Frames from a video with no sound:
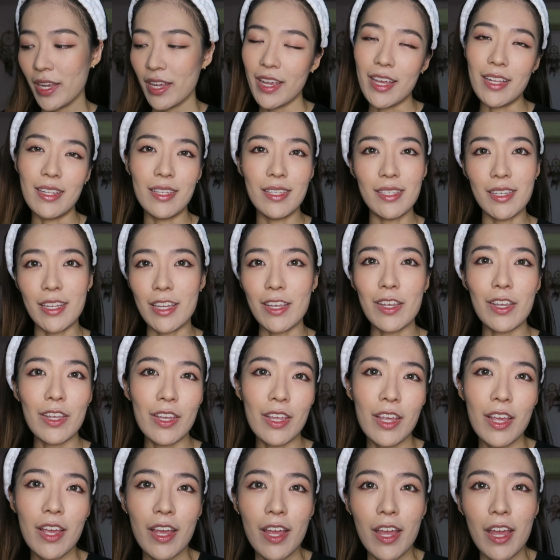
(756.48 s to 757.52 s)
and
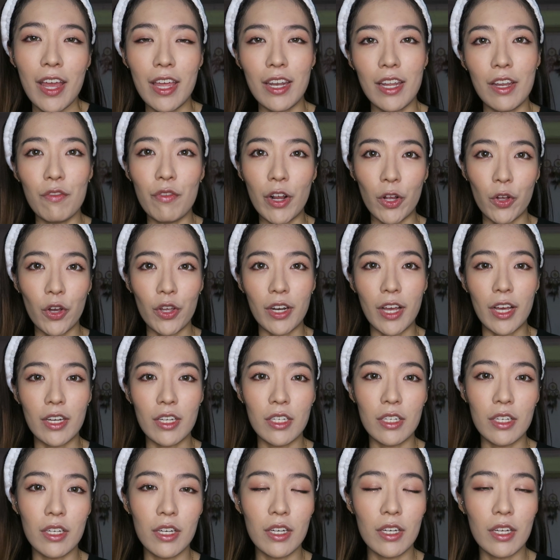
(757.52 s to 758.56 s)
see and then record
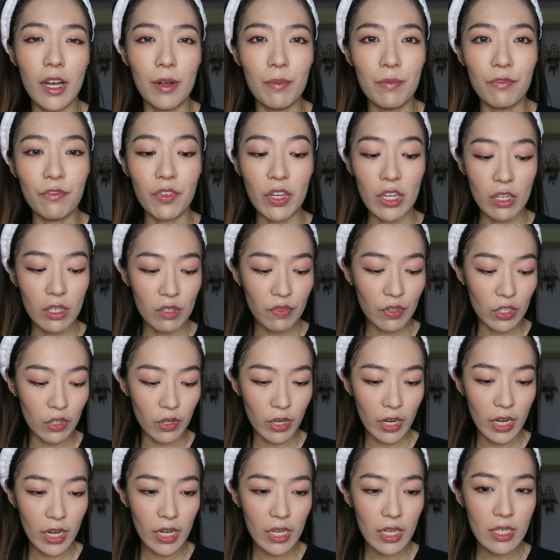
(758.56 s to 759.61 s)
other videos for you
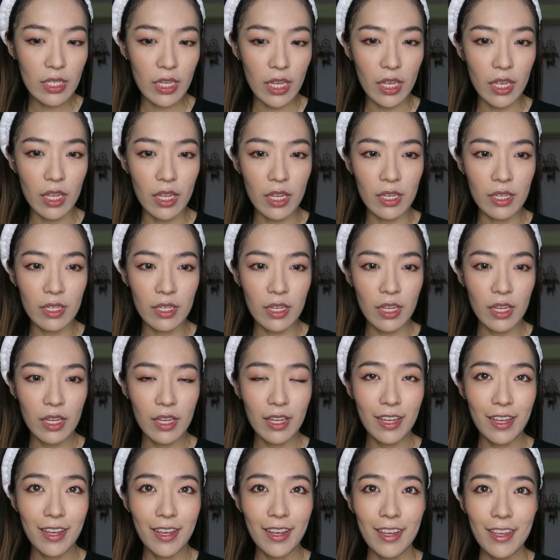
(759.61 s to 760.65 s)
guys. And
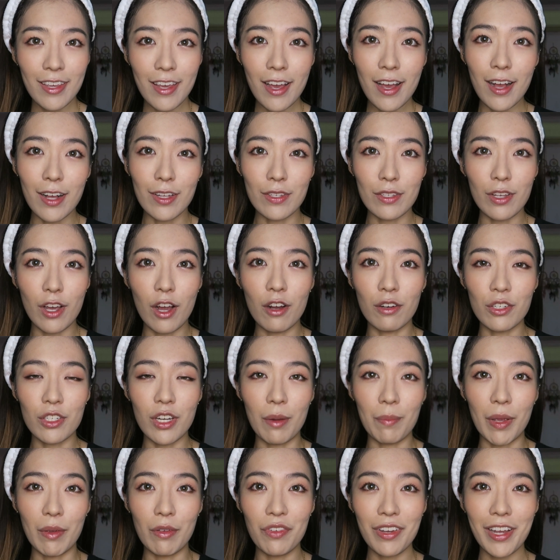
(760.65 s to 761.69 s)
yeah, so I'll
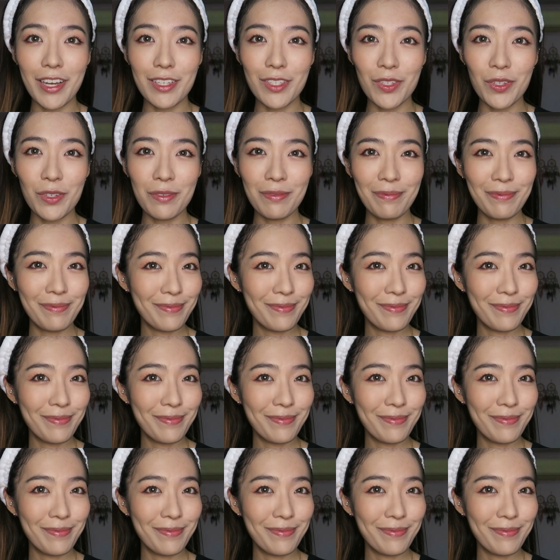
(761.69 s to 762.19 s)
check back with you guys soon.